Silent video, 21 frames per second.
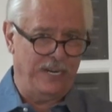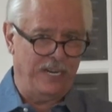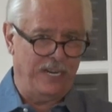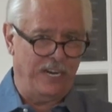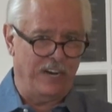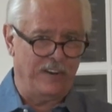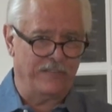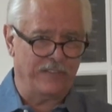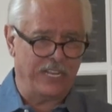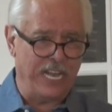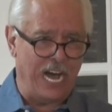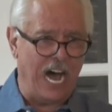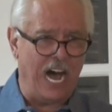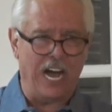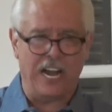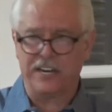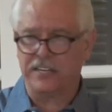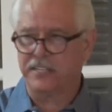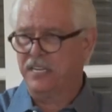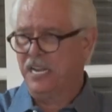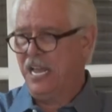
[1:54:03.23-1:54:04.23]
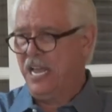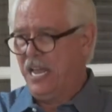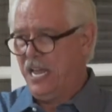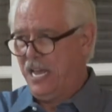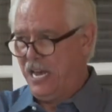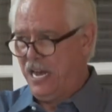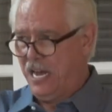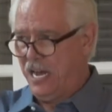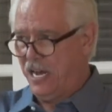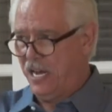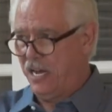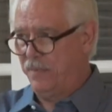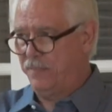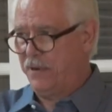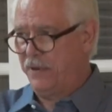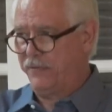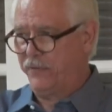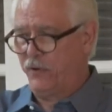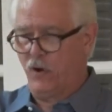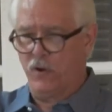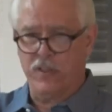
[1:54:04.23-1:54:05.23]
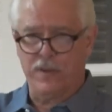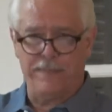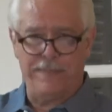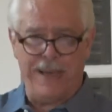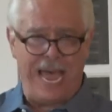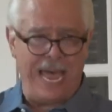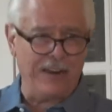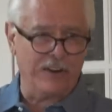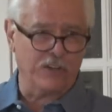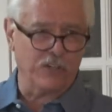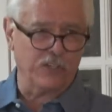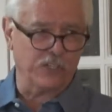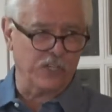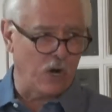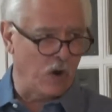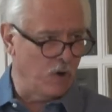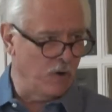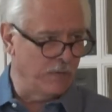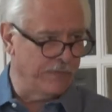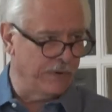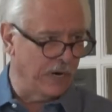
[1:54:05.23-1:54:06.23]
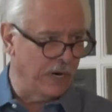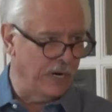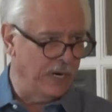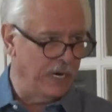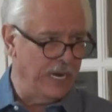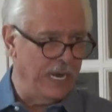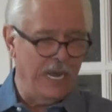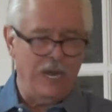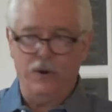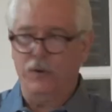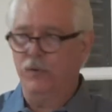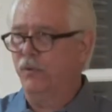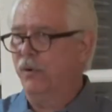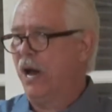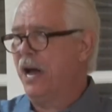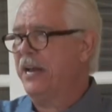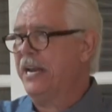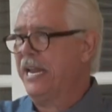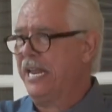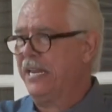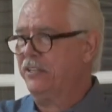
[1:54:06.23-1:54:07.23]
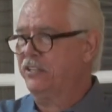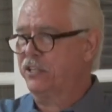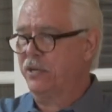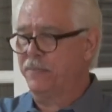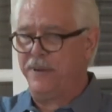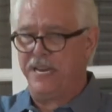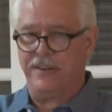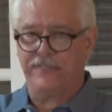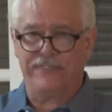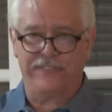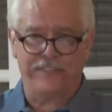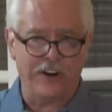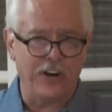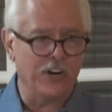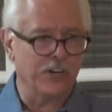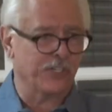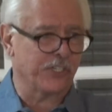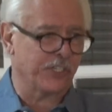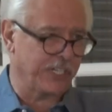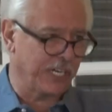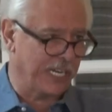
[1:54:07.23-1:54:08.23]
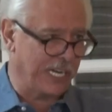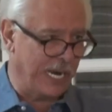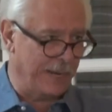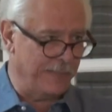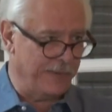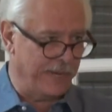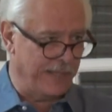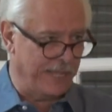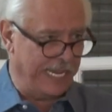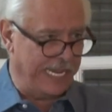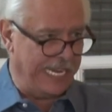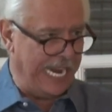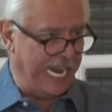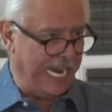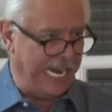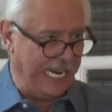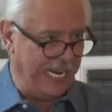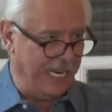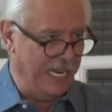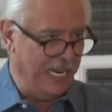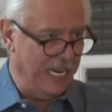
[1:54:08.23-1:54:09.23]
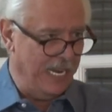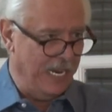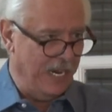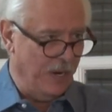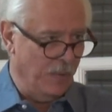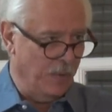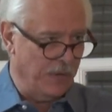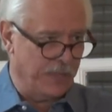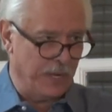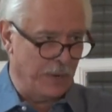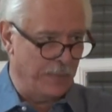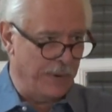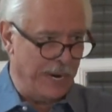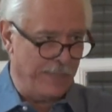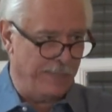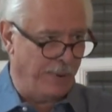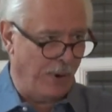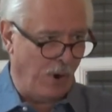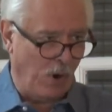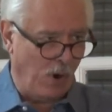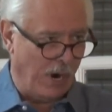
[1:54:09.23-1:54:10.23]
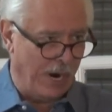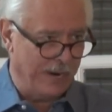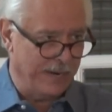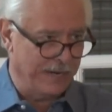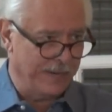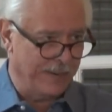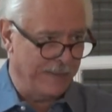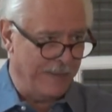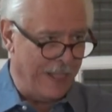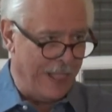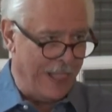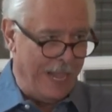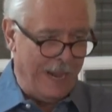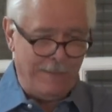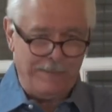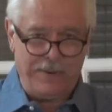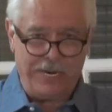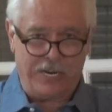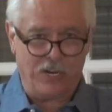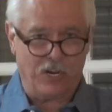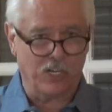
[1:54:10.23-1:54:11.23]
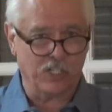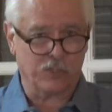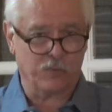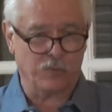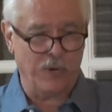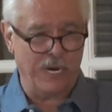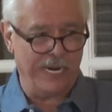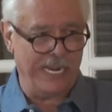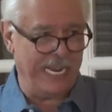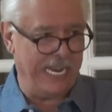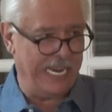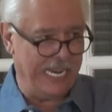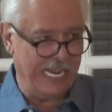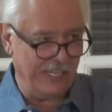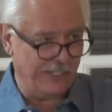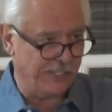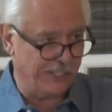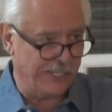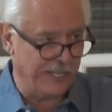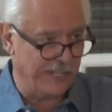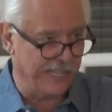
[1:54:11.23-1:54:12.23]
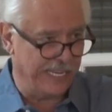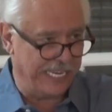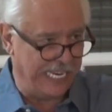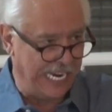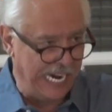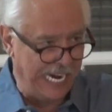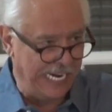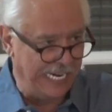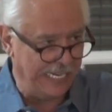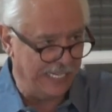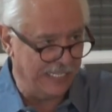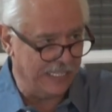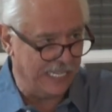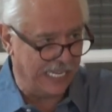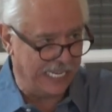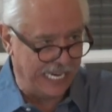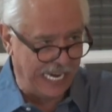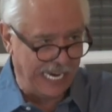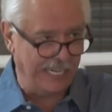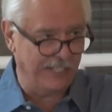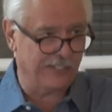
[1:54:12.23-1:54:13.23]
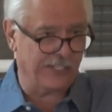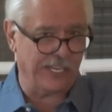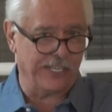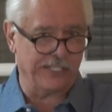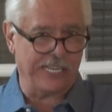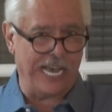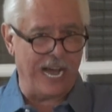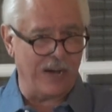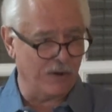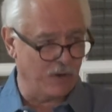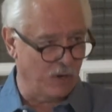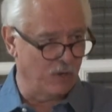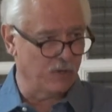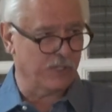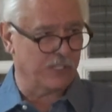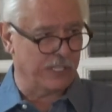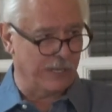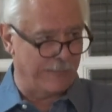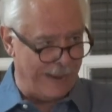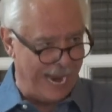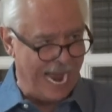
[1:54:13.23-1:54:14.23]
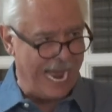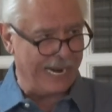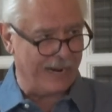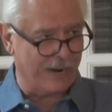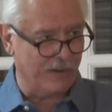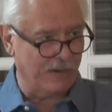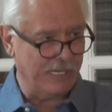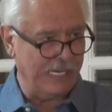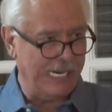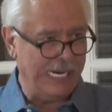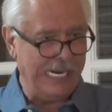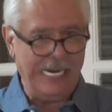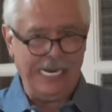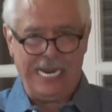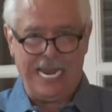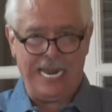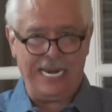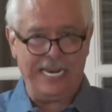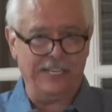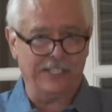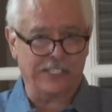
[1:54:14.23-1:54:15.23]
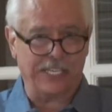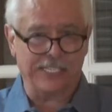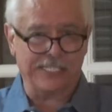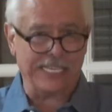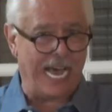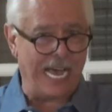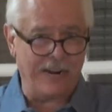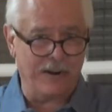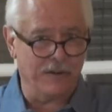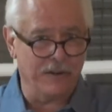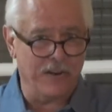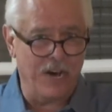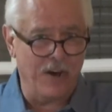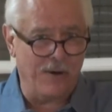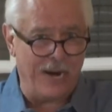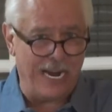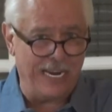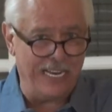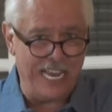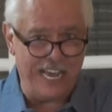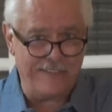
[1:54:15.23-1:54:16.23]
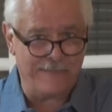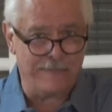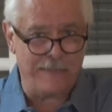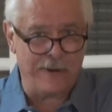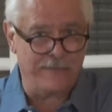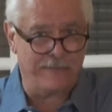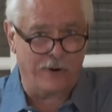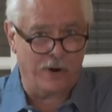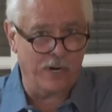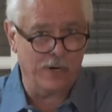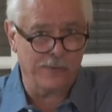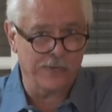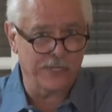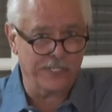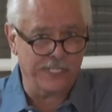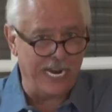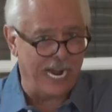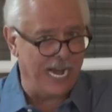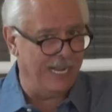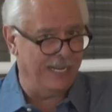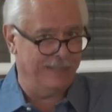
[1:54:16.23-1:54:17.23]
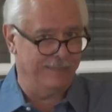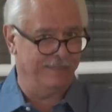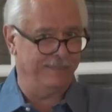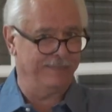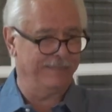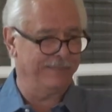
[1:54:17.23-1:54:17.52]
of God uh, before the battle's over, running to be first to come to the king with a report. Because when he gets to the king, the king says, How goes the battle? And he says, I don't know. I left before it was done.